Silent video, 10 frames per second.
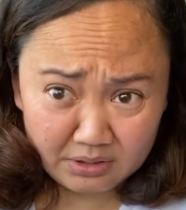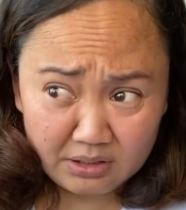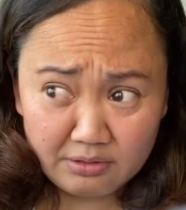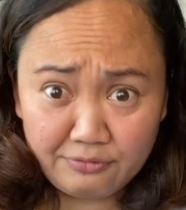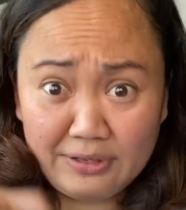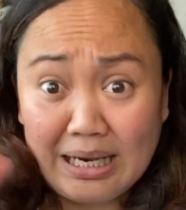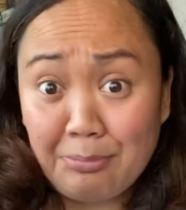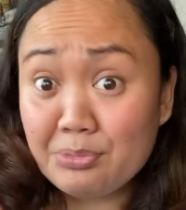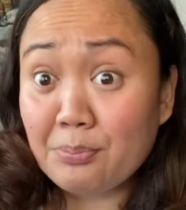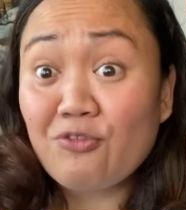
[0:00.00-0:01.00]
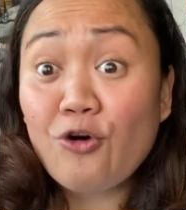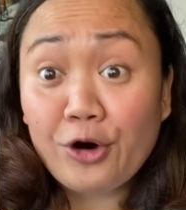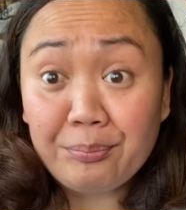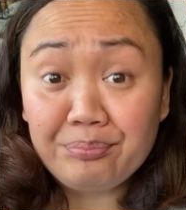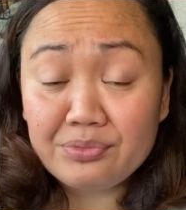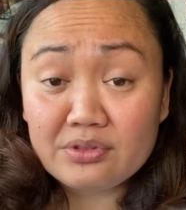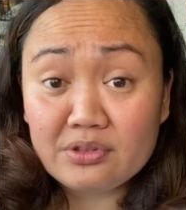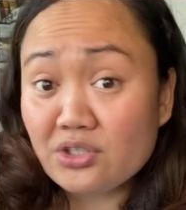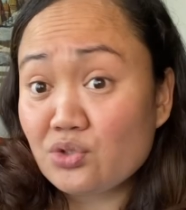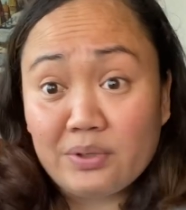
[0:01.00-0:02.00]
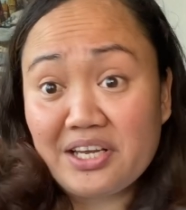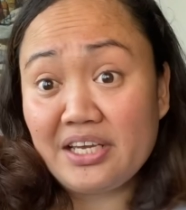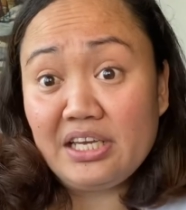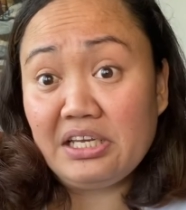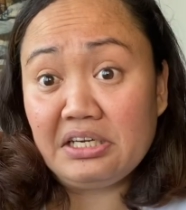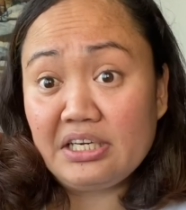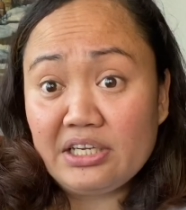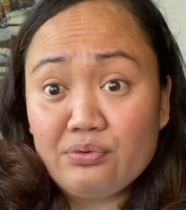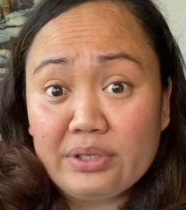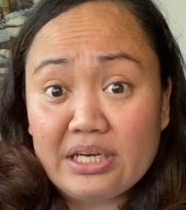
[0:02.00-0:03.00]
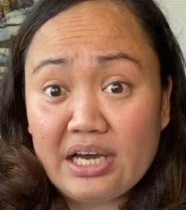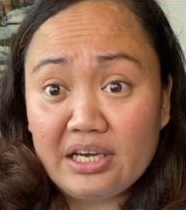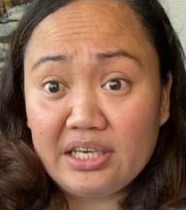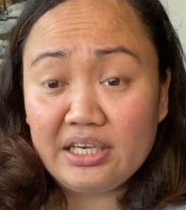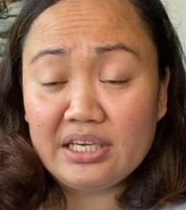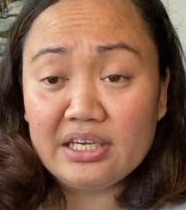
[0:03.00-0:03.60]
fill up the form. That's what I need when I